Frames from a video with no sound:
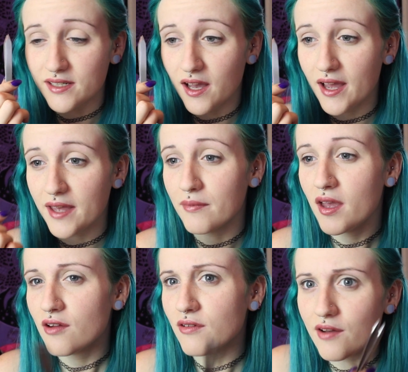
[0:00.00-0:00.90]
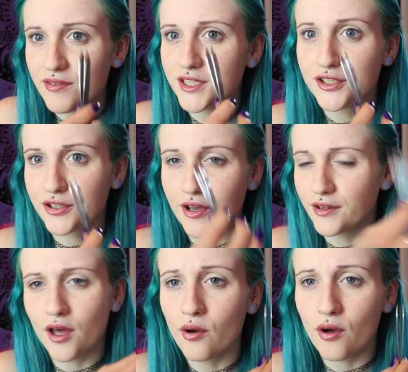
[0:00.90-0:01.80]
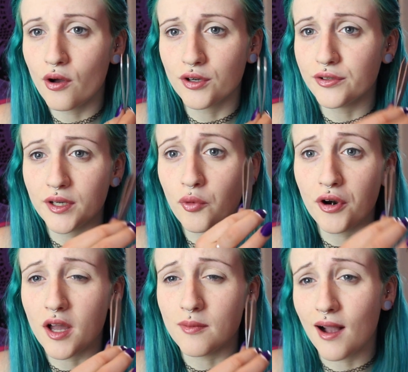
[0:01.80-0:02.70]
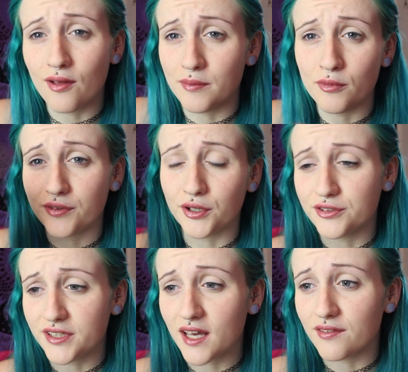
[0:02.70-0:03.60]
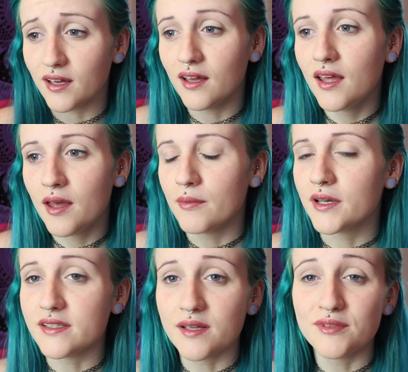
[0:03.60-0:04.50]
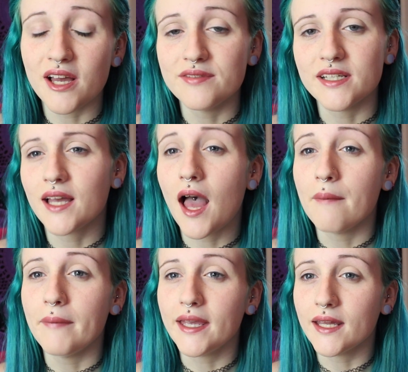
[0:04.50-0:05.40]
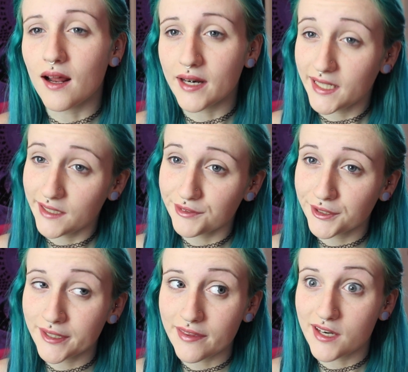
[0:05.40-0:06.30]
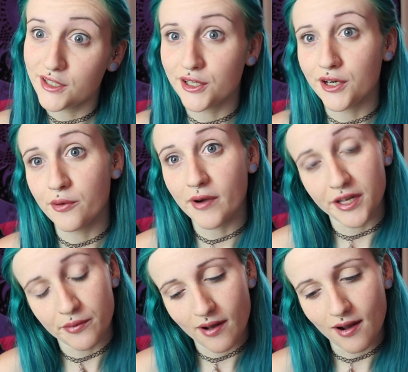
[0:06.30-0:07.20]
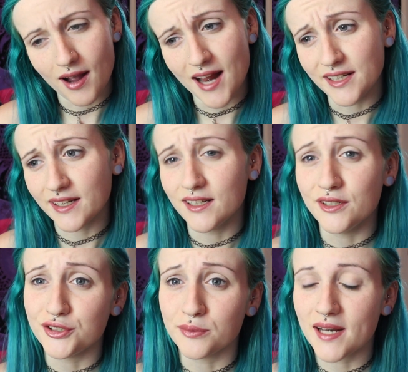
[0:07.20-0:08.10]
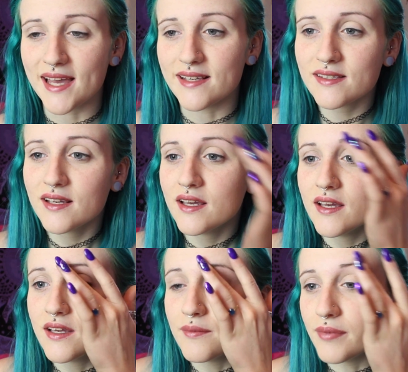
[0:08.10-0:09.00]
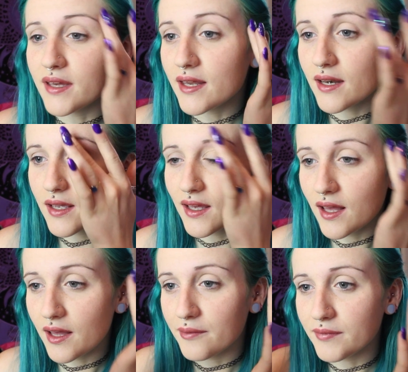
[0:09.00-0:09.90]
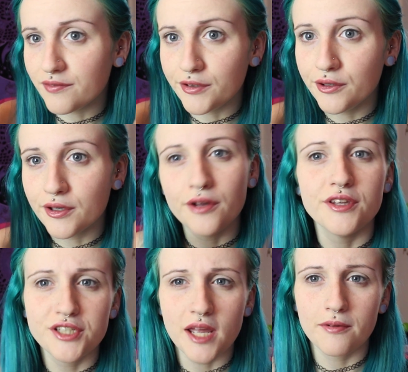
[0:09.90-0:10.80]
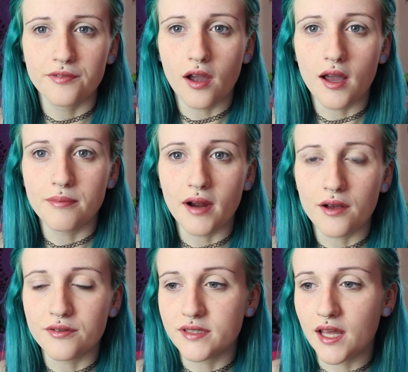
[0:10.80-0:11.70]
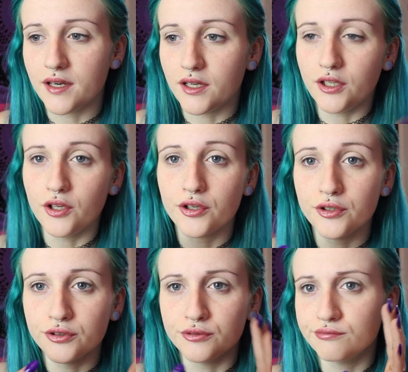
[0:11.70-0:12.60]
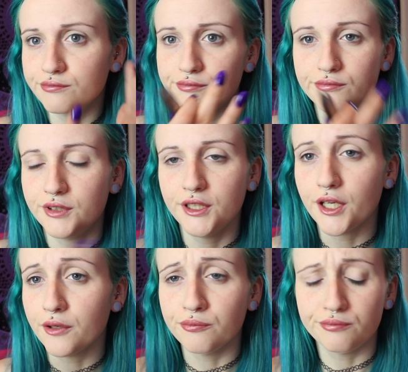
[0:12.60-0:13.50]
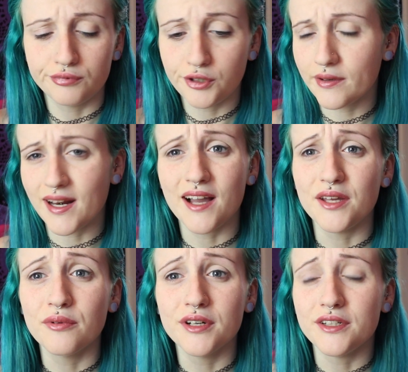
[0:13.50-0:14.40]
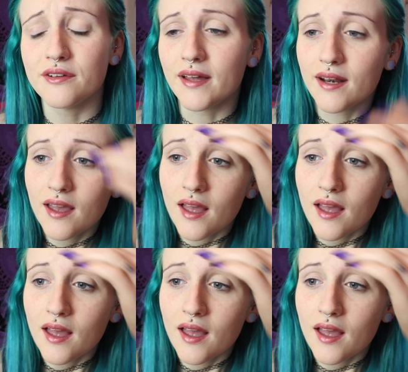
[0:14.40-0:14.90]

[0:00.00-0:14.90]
time rather than just going whole hog doing one eyebrow and then moving on to the other because sometimes it can make it uneven and then you don't know where you are and you can lose your place. But um, if you know the shape of your eyebrows then you can, you know, do it how you want to do it.